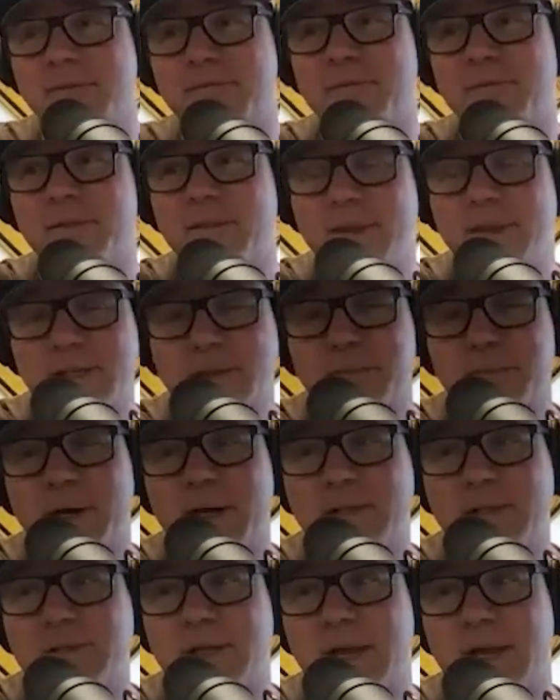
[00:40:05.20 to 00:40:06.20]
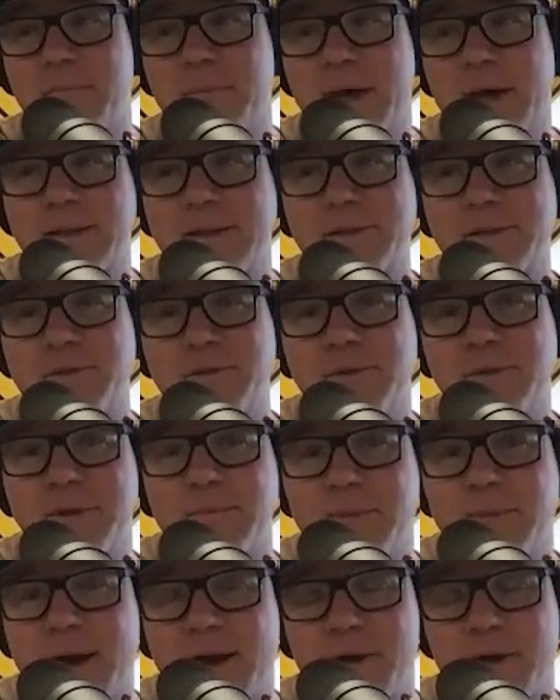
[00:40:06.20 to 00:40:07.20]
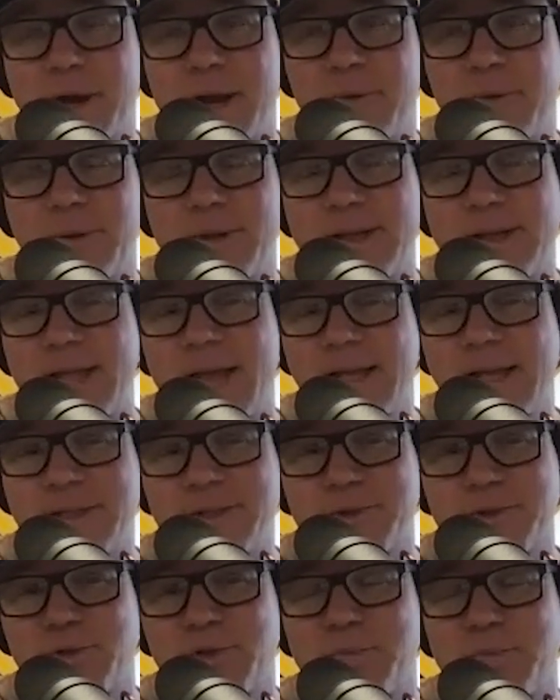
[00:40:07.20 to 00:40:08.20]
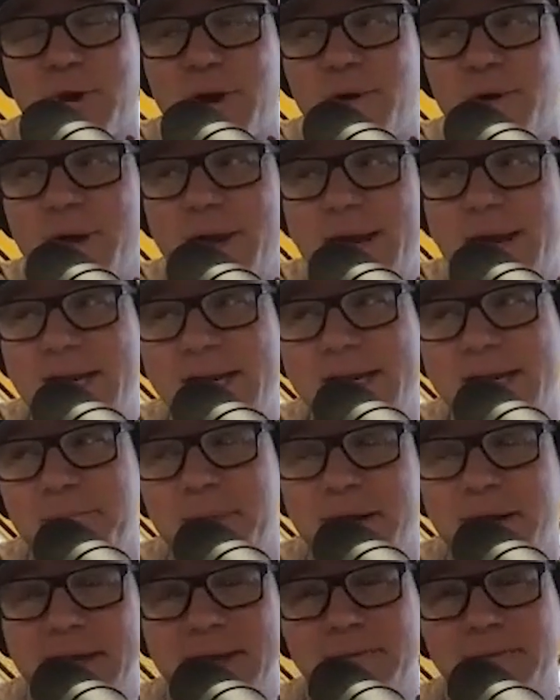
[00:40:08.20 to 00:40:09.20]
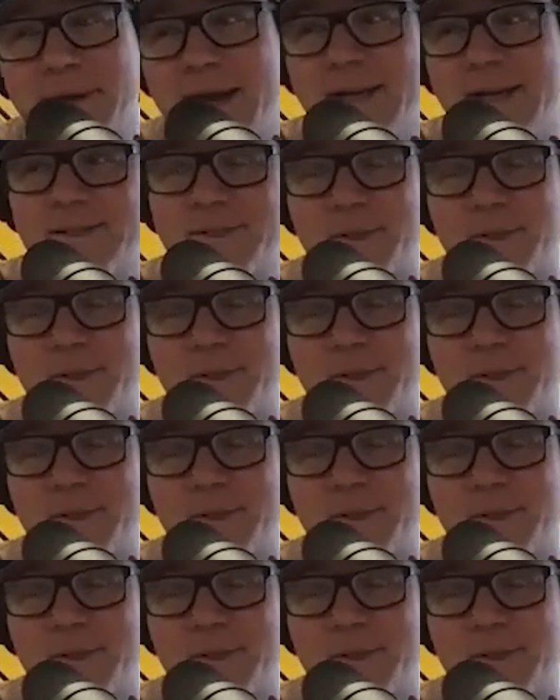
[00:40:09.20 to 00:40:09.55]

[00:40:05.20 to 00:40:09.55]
it for this much, and I bought this new Camaro and I really like this new Camaro and I need money, right?